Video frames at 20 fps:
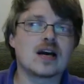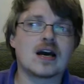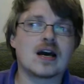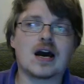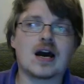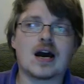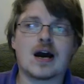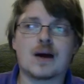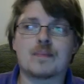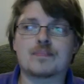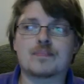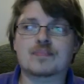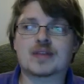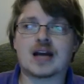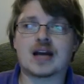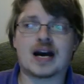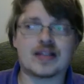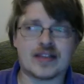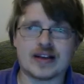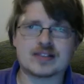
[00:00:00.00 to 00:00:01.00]
And
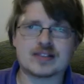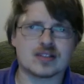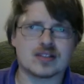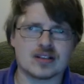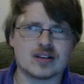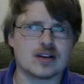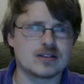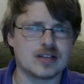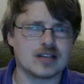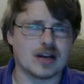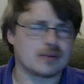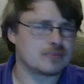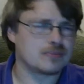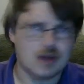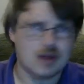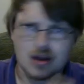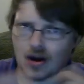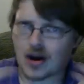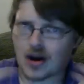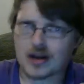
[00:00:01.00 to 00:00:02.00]
that's something,
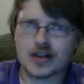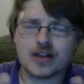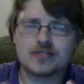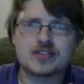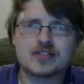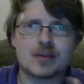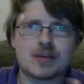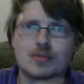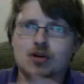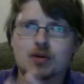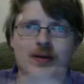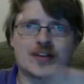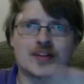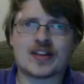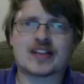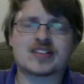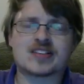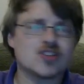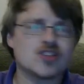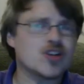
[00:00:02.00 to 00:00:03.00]
I'd love to hear more about
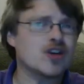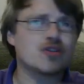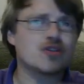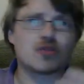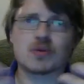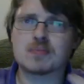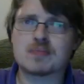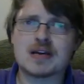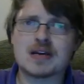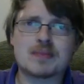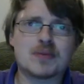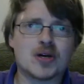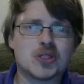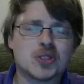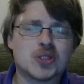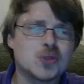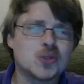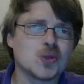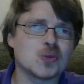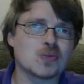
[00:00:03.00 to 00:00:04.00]
that in general, and maybe I should
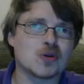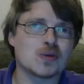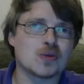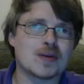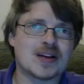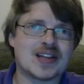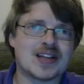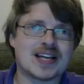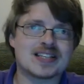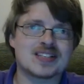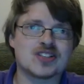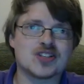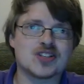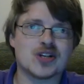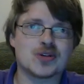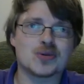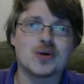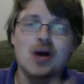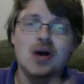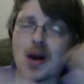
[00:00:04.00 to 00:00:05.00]
talk more about that in
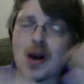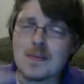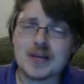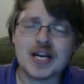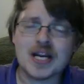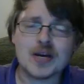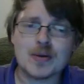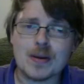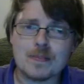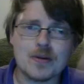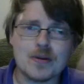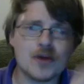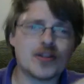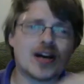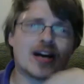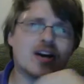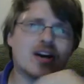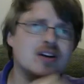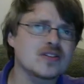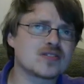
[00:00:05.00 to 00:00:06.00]
general. But anyway, put that
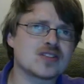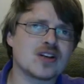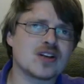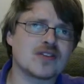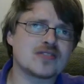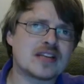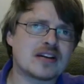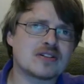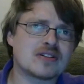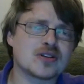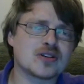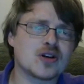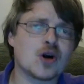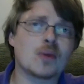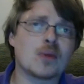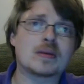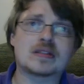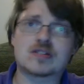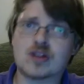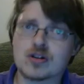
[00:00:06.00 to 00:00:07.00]
kind of stuff down in the
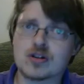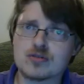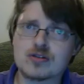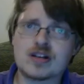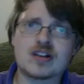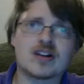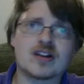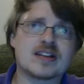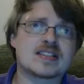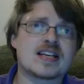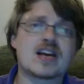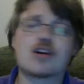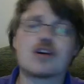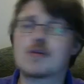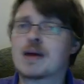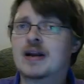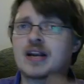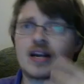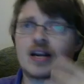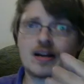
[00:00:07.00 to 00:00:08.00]
comments. I'd really like to hear
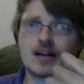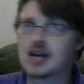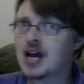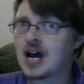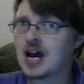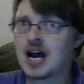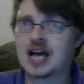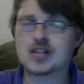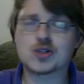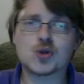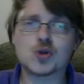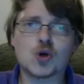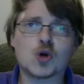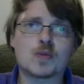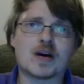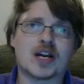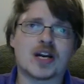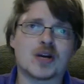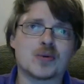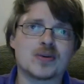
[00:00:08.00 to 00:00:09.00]
about it and talk
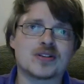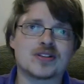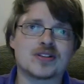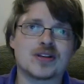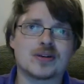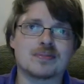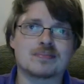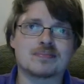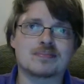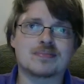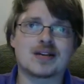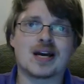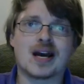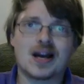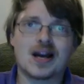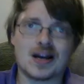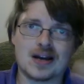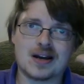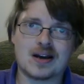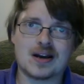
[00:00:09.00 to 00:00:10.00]
about it with you.
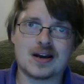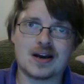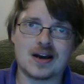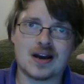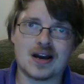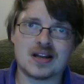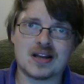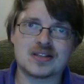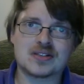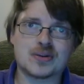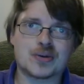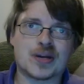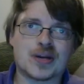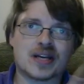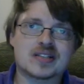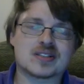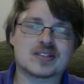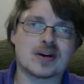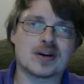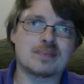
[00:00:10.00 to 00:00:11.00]
Until next
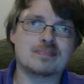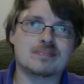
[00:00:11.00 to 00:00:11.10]
time.